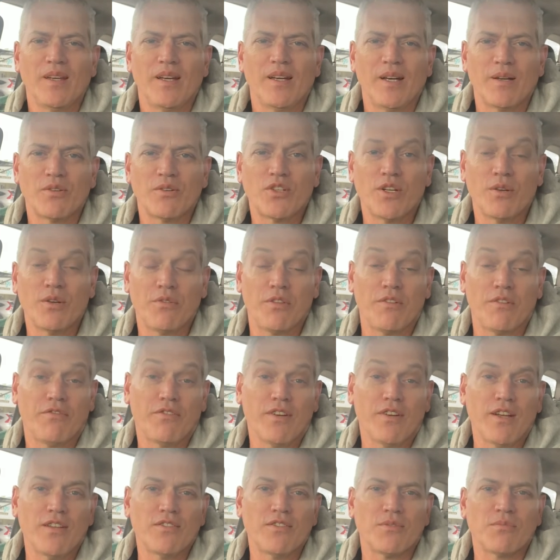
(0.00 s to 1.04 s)
Share it with your
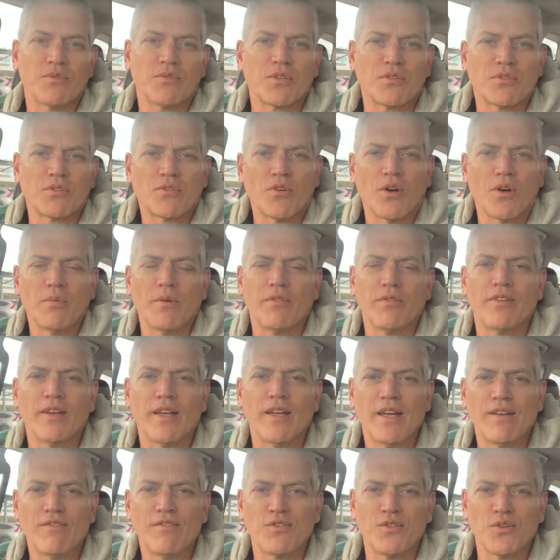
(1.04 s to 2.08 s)
friends and subscribe if you
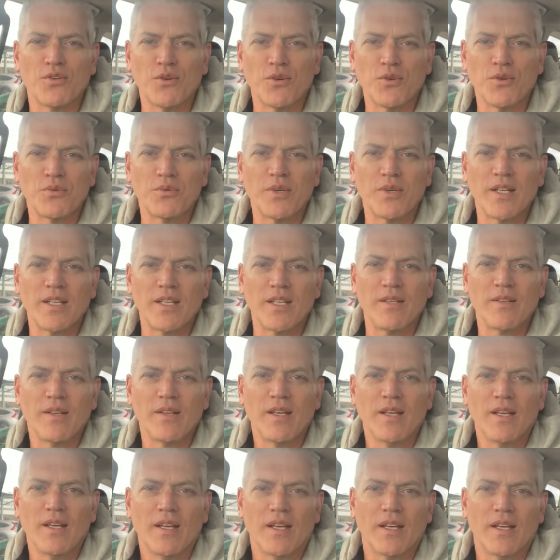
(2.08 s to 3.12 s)
haven't already.
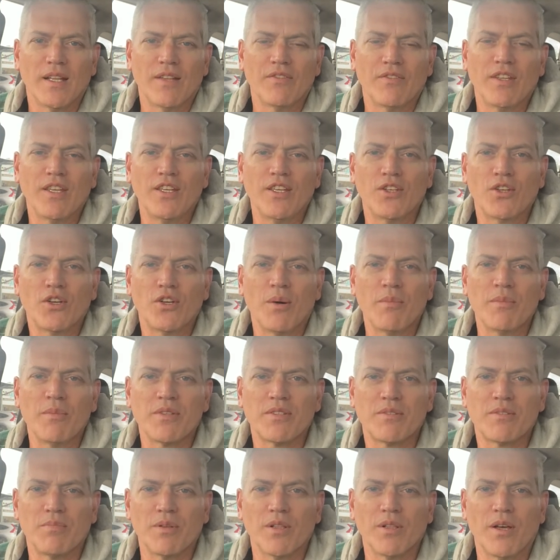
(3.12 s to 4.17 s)
And love to hear your
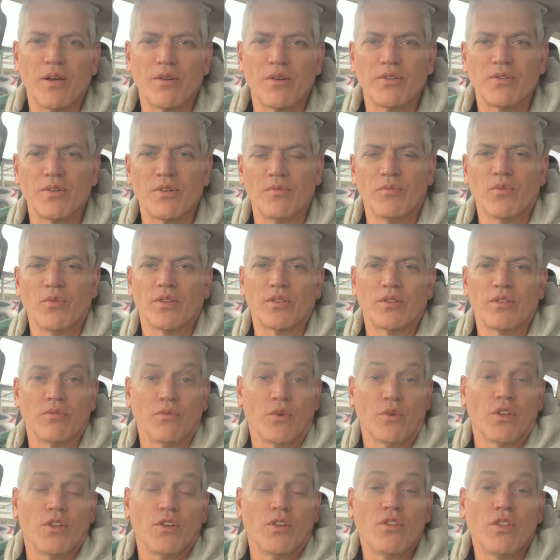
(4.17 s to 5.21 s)
comments below. And
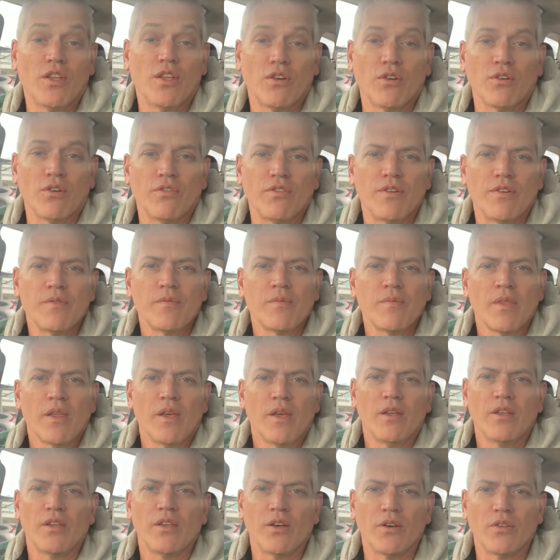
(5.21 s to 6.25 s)
what do you think of,
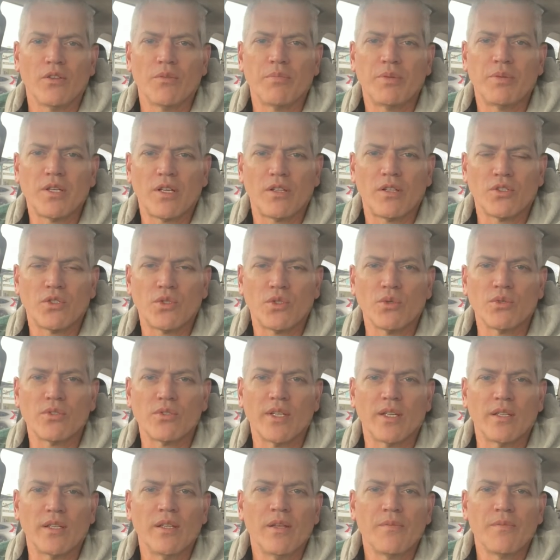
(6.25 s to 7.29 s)
you know, the particular tools
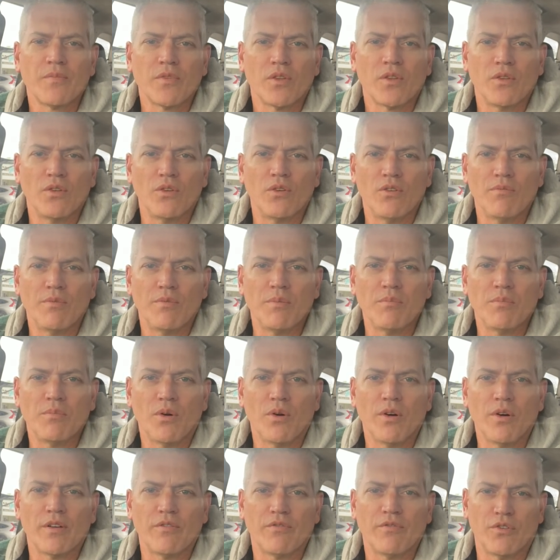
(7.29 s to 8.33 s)
that you've been
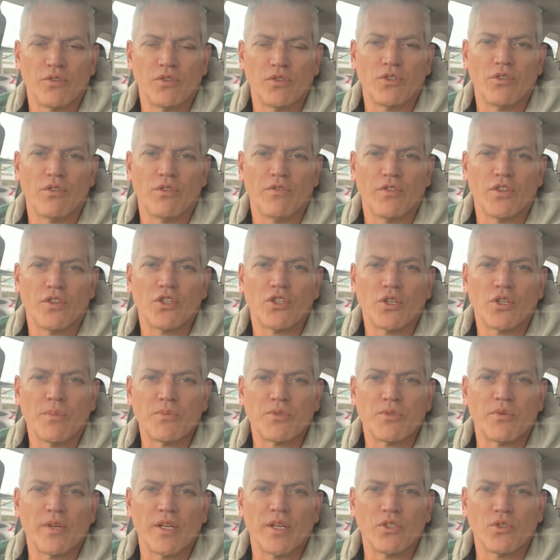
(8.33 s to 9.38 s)
buying for the
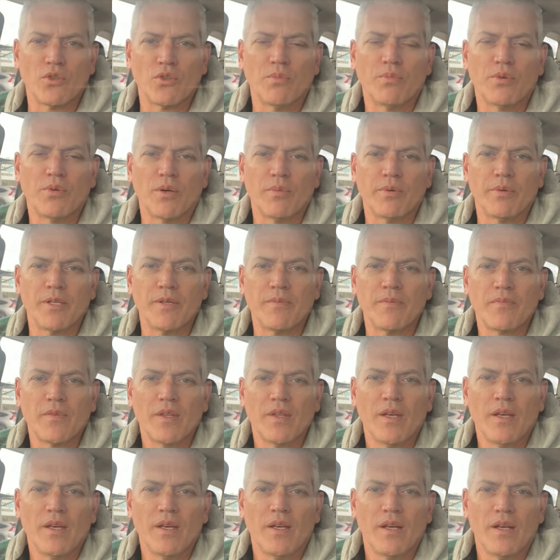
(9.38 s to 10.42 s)
jobs around your property?
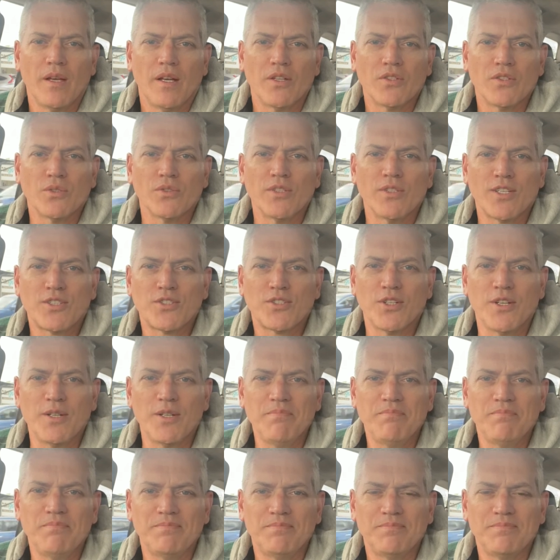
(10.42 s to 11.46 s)
Until next
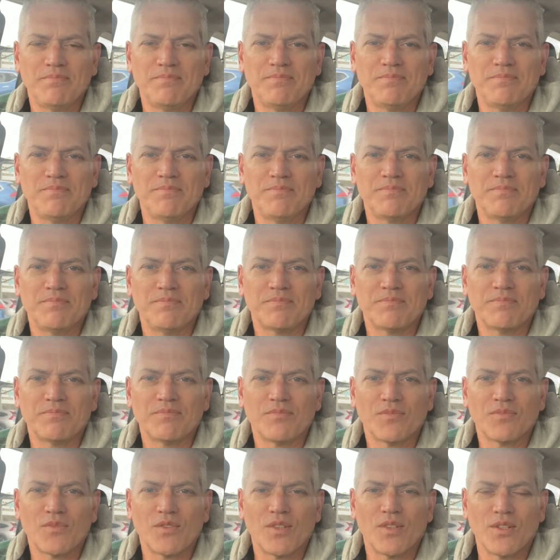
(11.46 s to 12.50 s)
time,
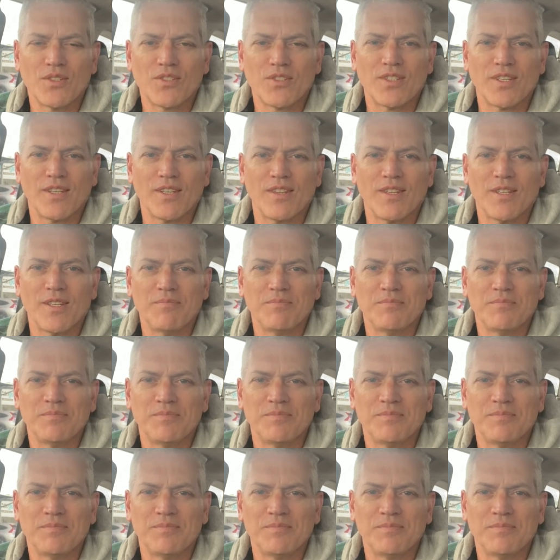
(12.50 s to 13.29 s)
I'll see you then.